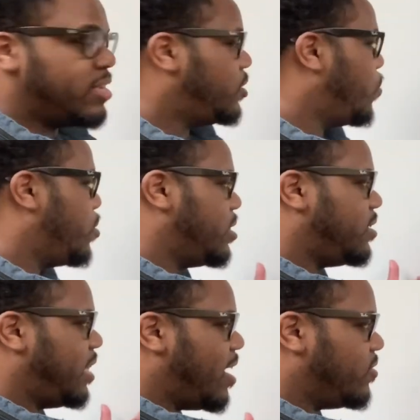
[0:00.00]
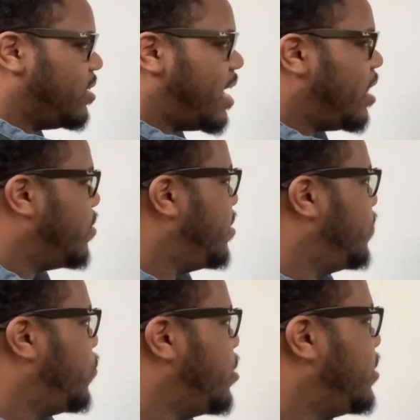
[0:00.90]
so on this $1,000
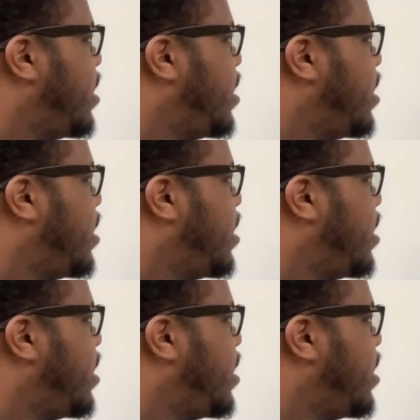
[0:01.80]
invoice,